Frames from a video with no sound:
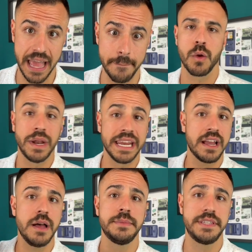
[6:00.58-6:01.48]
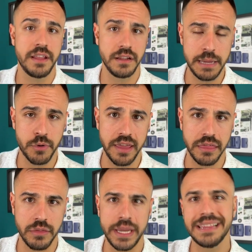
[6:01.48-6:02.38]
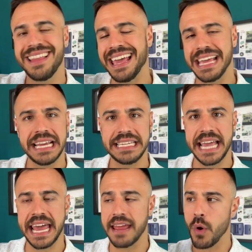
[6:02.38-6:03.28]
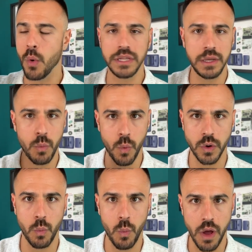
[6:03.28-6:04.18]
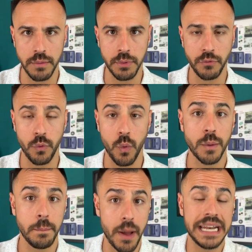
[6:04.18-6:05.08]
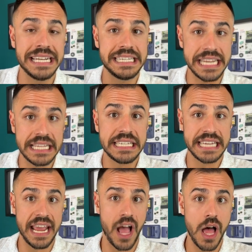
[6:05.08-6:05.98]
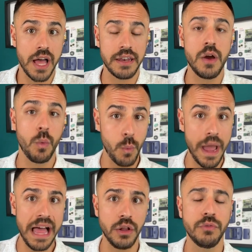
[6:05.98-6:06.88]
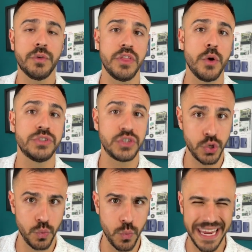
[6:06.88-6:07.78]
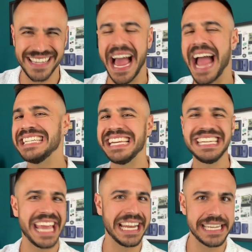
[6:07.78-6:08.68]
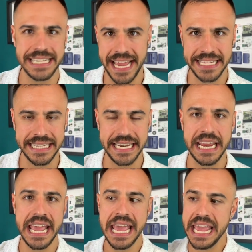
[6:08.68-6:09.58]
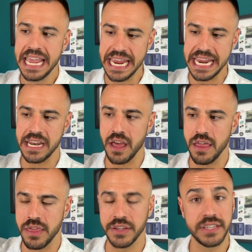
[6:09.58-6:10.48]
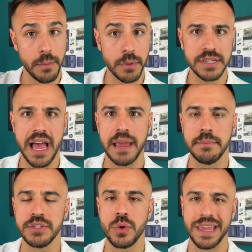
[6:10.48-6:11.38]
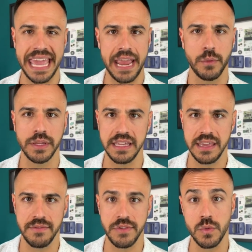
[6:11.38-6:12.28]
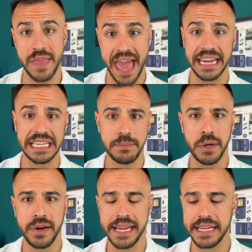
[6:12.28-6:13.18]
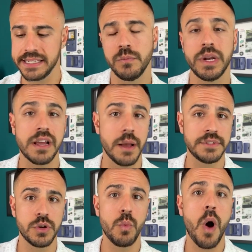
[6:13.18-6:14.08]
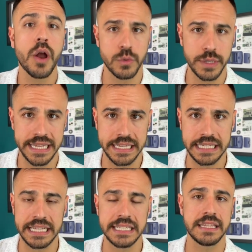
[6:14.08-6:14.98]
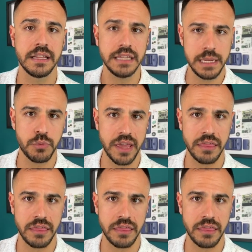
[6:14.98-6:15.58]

them. When it comes to the Libre 3, like I said, I've only worn one before, but it did stay on well for those two weeks. I didn't get to test it in the summertime, so I can't really give you that experience. When it comes to water resistance, the Libre